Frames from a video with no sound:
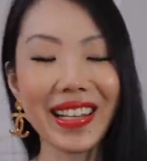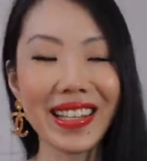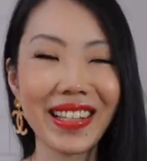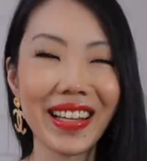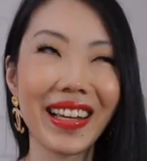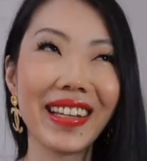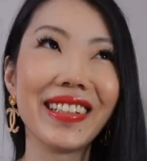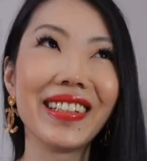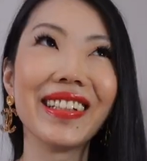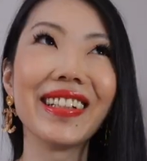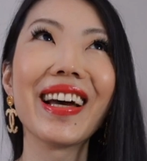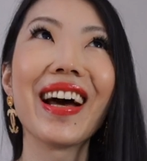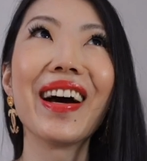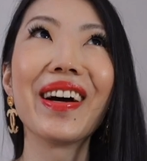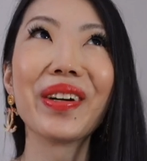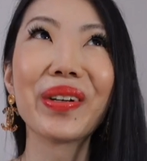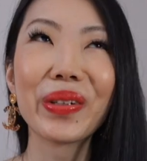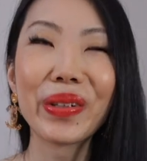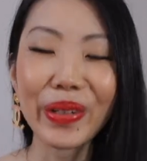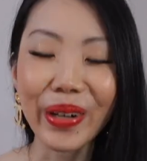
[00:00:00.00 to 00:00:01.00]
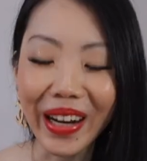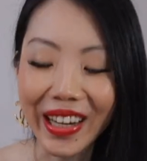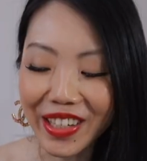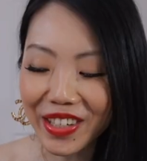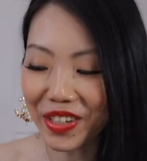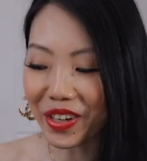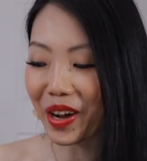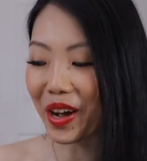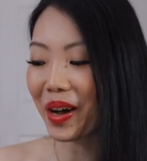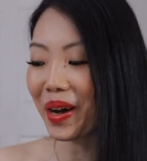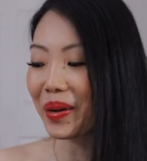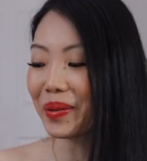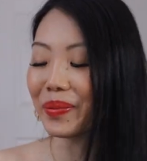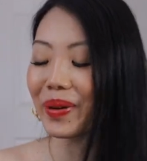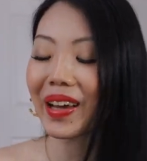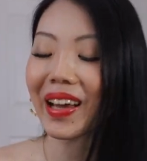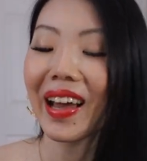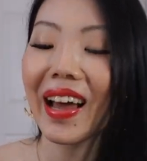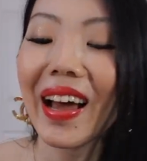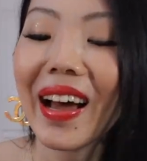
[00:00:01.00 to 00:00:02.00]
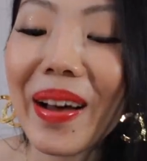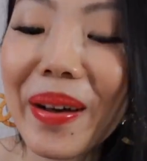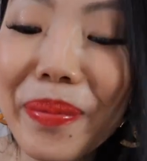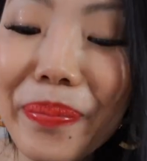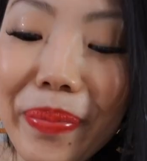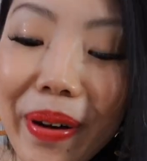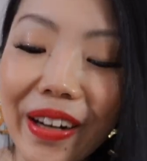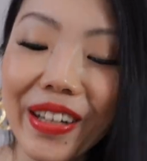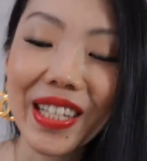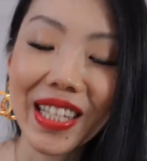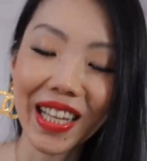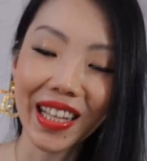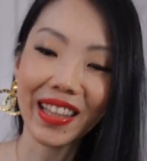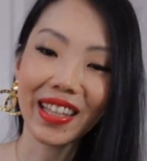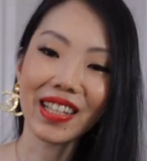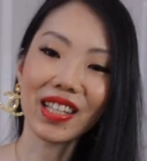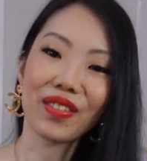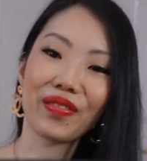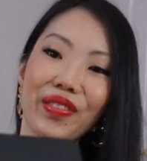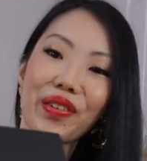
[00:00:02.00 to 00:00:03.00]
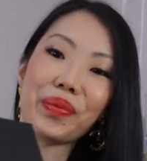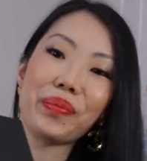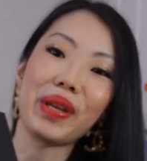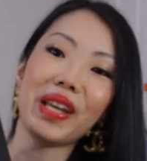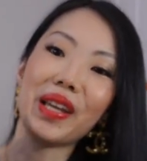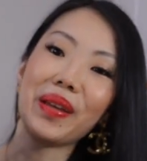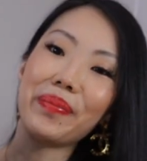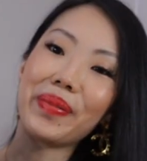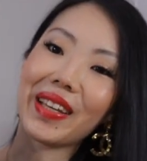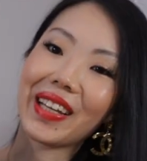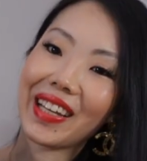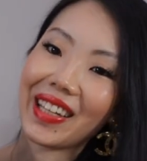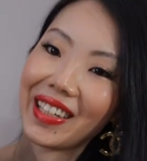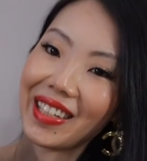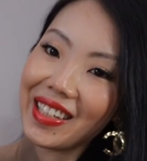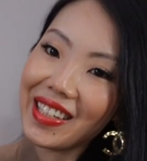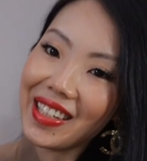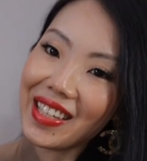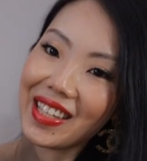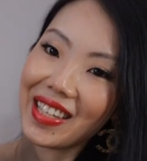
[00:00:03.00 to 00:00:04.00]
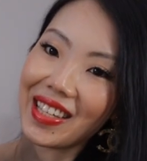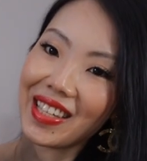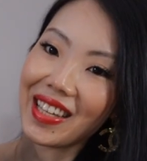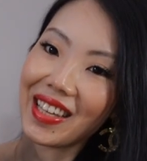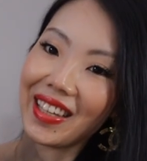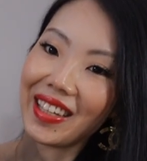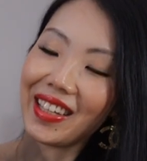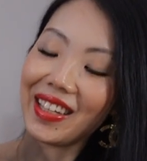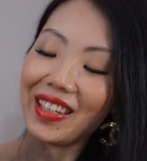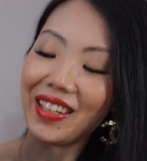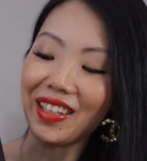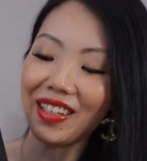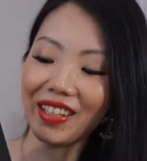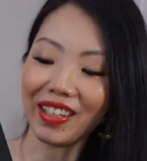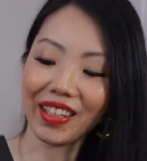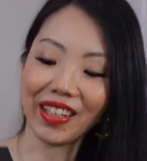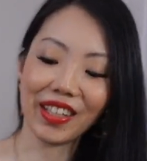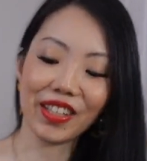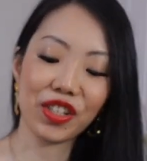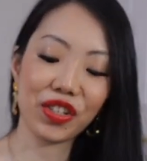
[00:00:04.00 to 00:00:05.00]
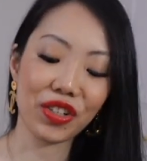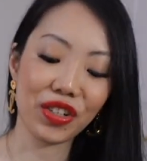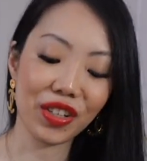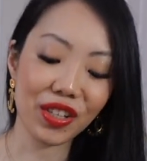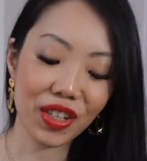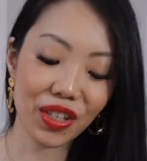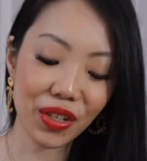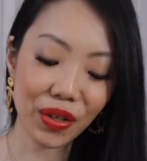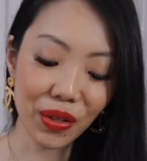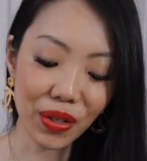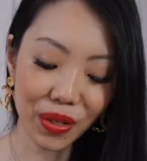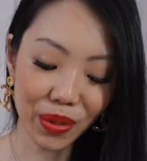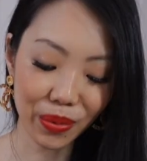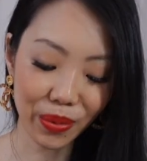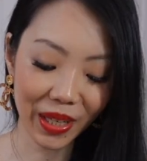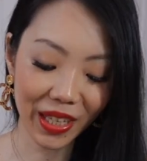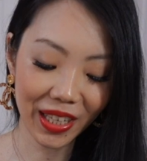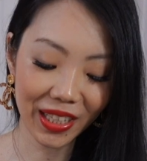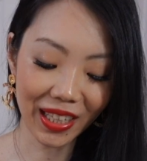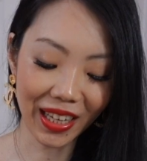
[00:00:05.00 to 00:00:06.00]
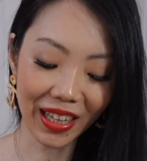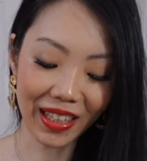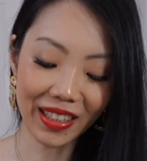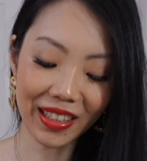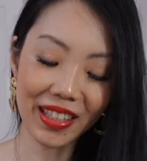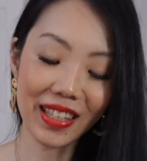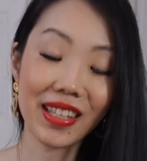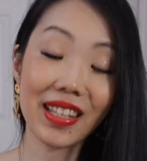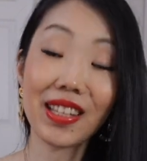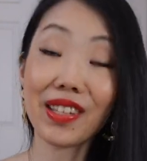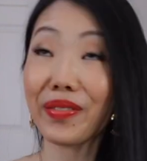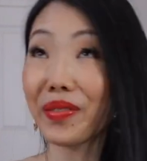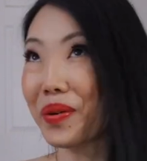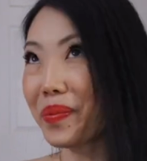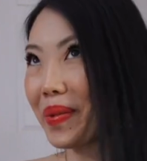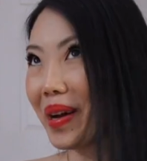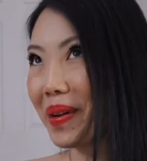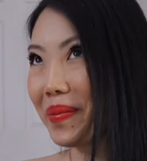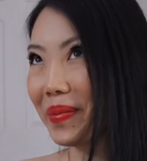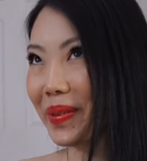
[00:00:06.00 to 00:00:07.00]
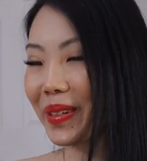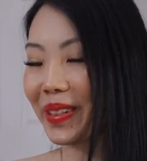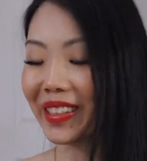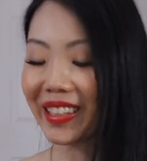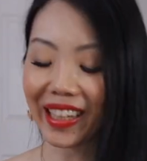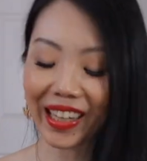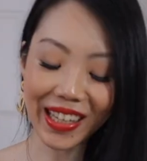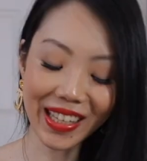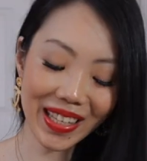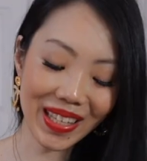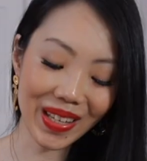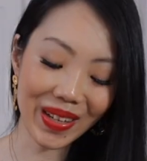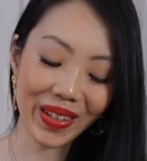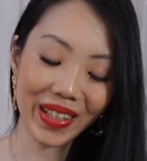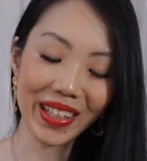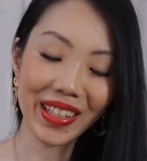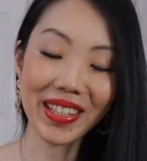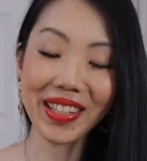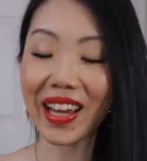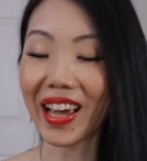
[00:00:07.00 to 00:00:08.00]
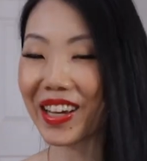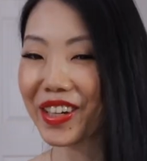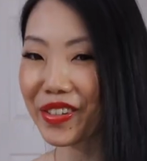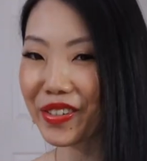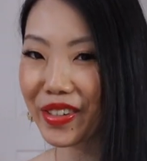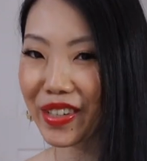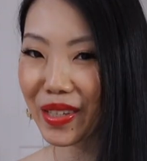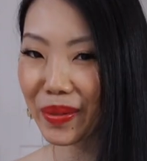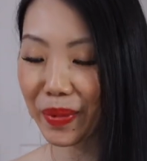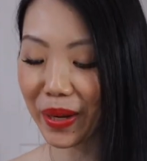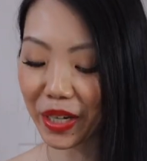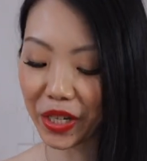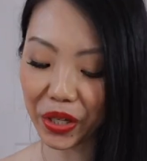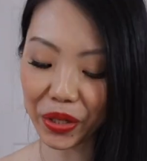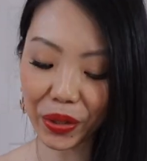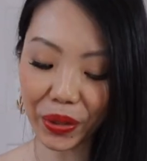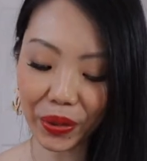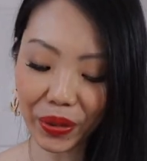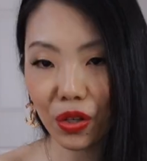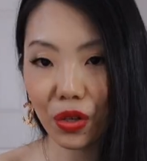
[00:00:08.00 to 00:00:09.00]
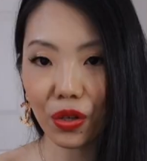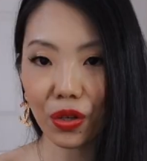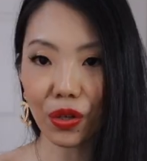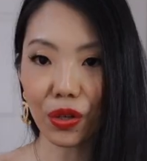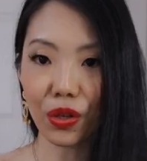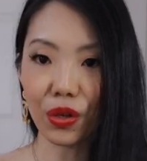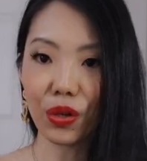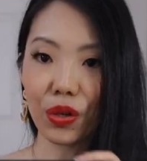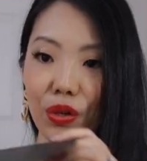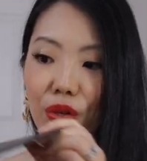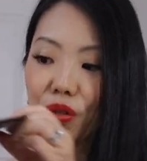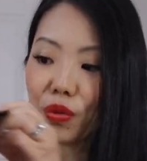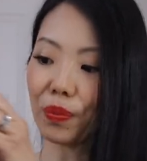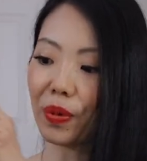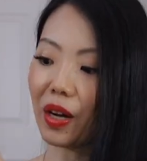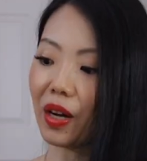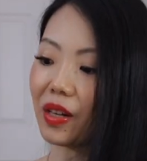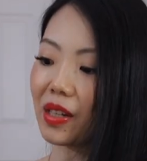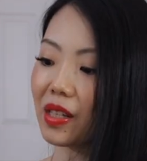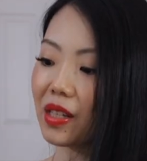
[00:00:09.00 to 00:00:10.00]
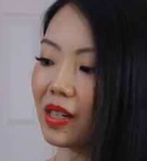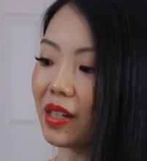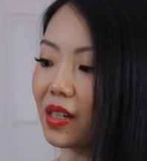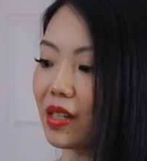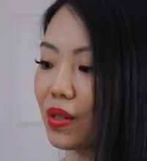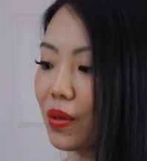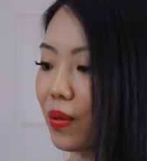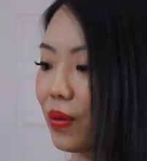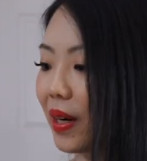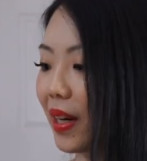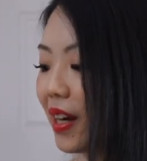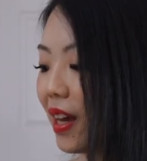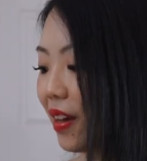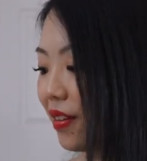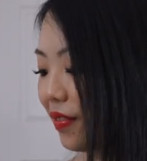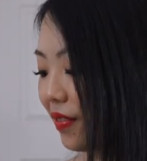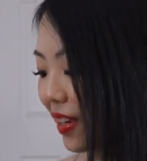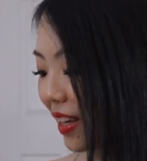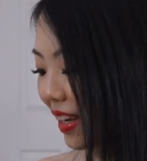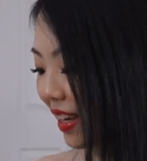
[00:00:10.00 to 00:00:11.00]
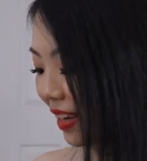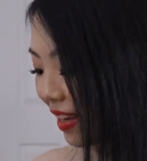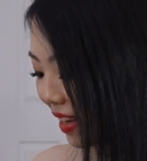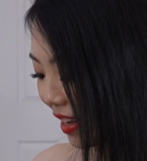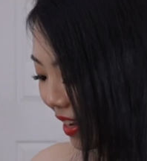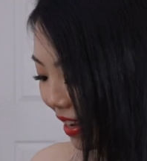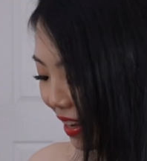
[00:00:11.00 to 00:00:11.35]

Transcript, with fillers: SA did a great job boxing this for me because he is just so sweet, and this is for my birthday, so it is extra special. A huge box, it is quite heavy,